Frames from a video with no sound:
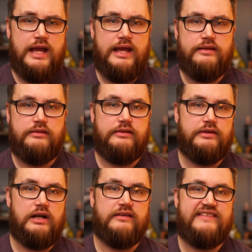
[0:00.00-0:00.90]
And
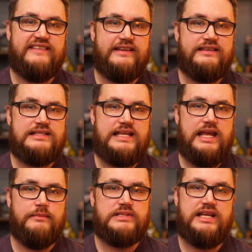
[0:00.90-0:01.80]
there are six
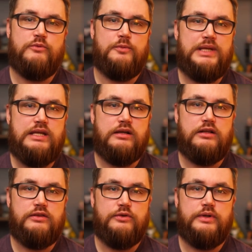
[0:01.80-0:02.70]
games that will be
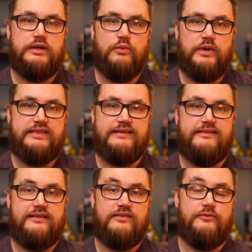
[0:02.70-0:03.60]
included with the
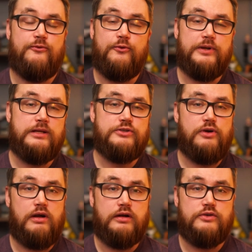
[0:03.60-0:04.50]
system free of
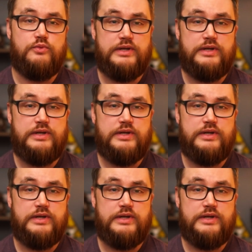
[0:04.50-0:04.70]
charge,